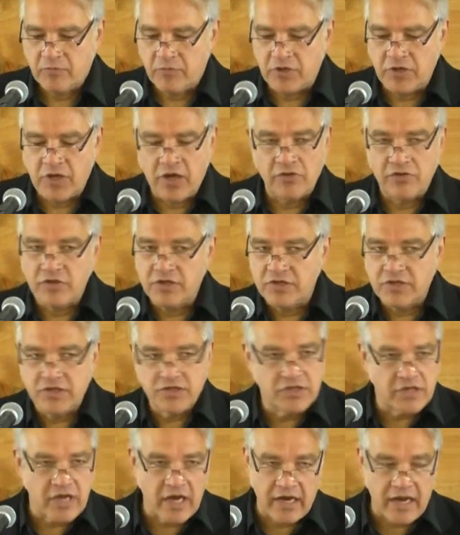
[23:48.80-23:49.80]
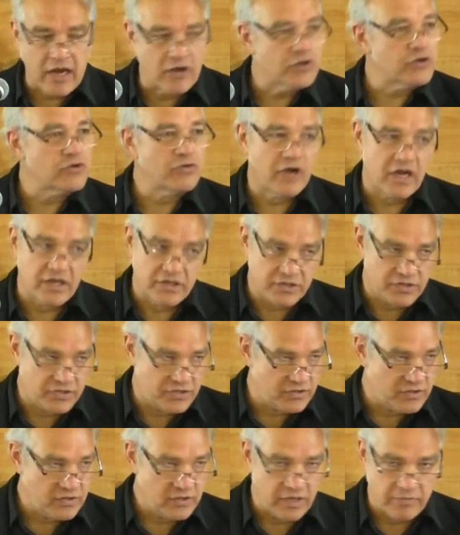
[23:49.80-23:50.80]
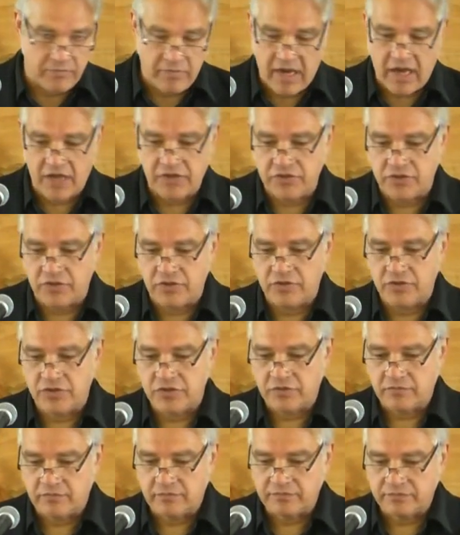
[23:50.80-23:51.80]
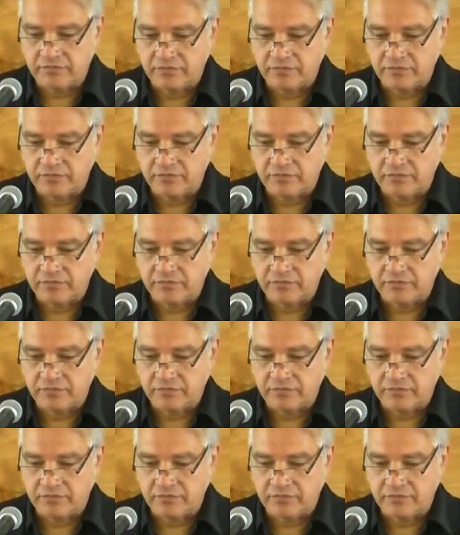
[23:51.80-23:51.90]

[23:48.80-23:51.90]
But no, this is not how Christ's ambassadors.